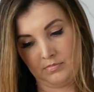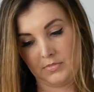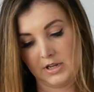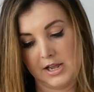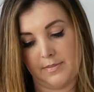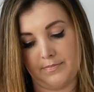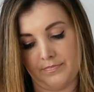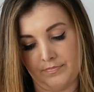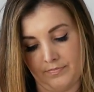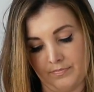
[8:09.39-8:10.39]
Okay,
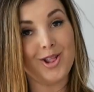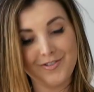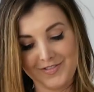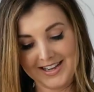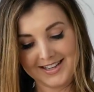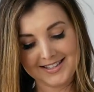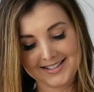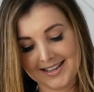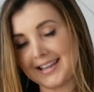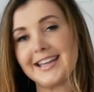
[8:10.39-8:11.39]
all of
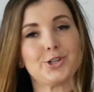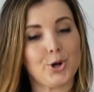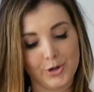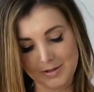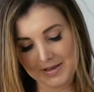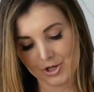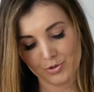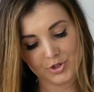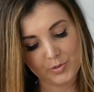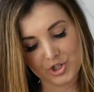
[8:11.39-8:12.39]
this can totally be
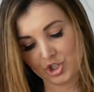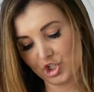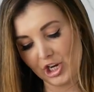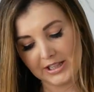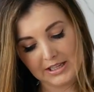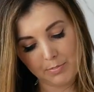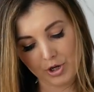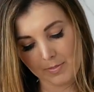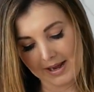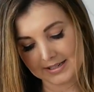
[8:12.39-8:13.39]
used. We just gently
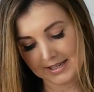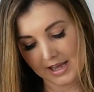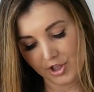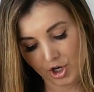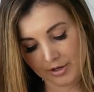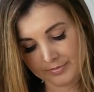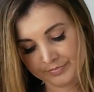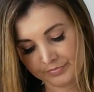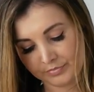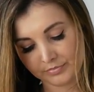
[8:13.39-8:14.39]
put it back together
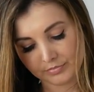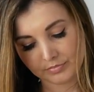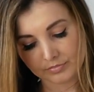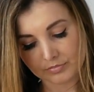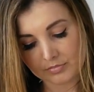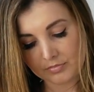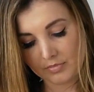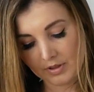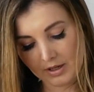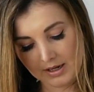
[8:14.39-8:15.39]

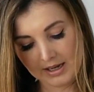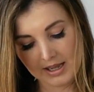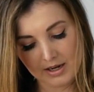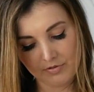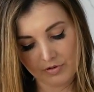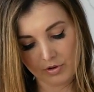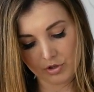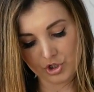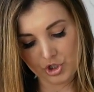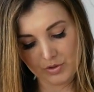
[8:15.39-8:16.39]
and kind of
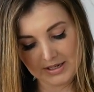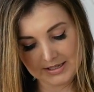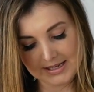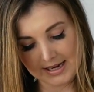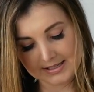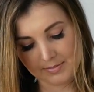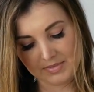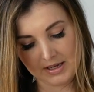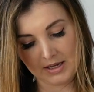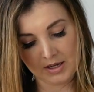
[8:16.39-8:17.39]
do the exact same
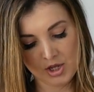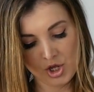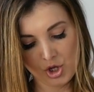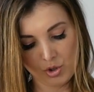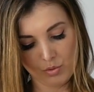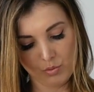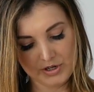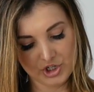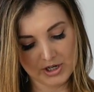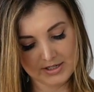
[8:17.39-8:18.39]
thing we
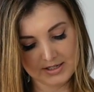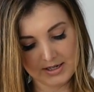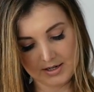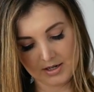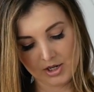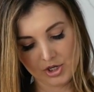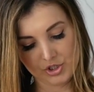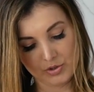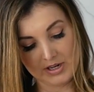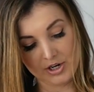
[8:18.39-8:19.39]
just did.
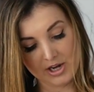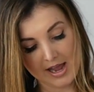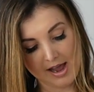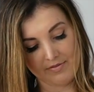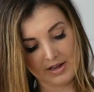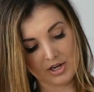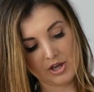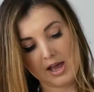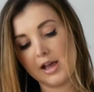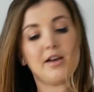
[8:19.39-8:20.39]
So here you have it. You
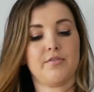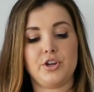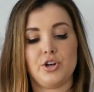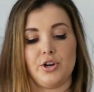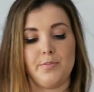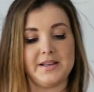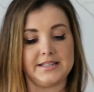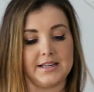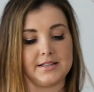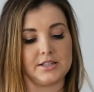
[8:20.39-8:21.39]
have your little
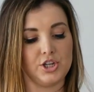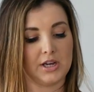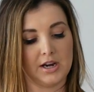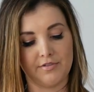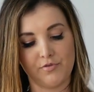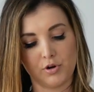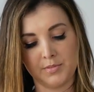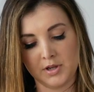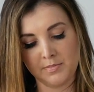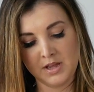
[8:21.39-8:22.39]
biscuits and you can kind of form
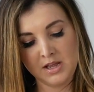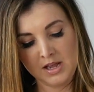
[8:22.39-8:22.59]
them,